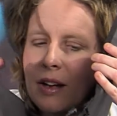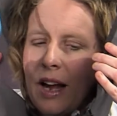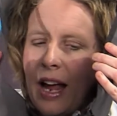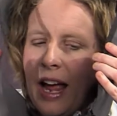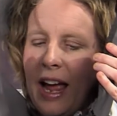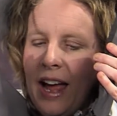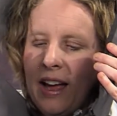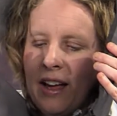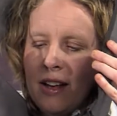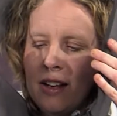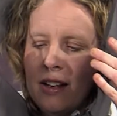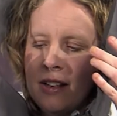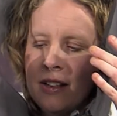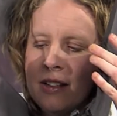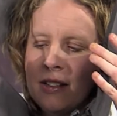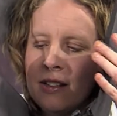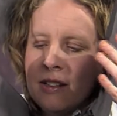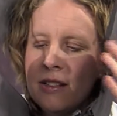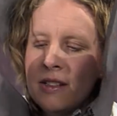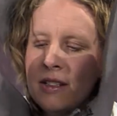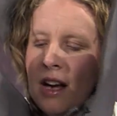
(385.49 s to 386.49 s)

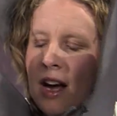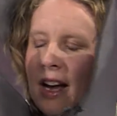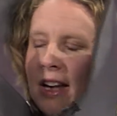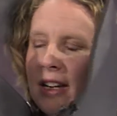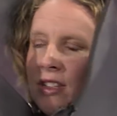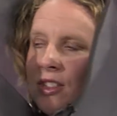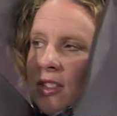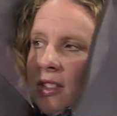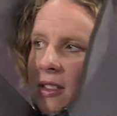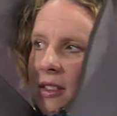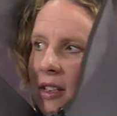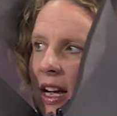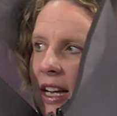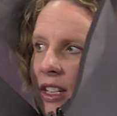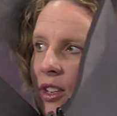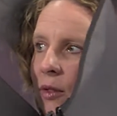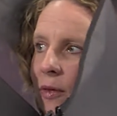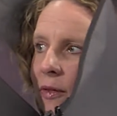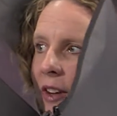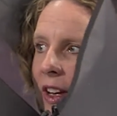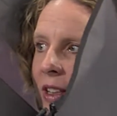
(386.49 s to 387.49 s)
And I
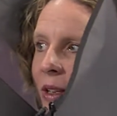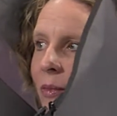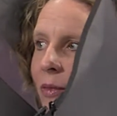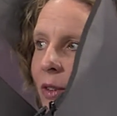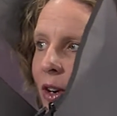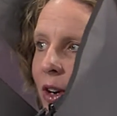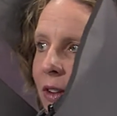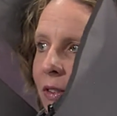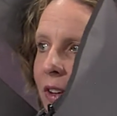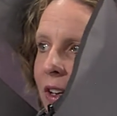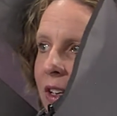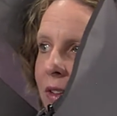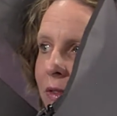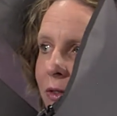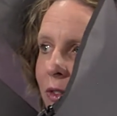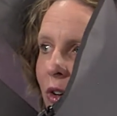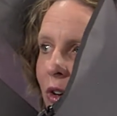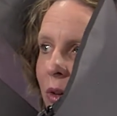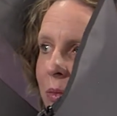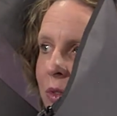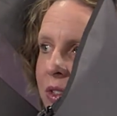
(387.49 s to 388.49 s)
don't find them very effective
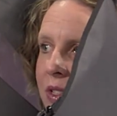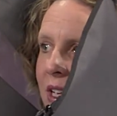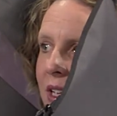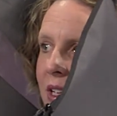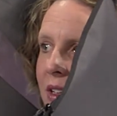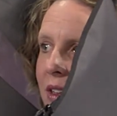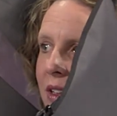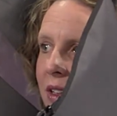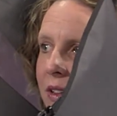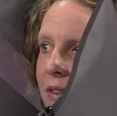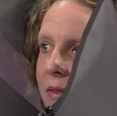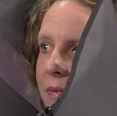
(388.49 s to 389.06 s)
for almost anything.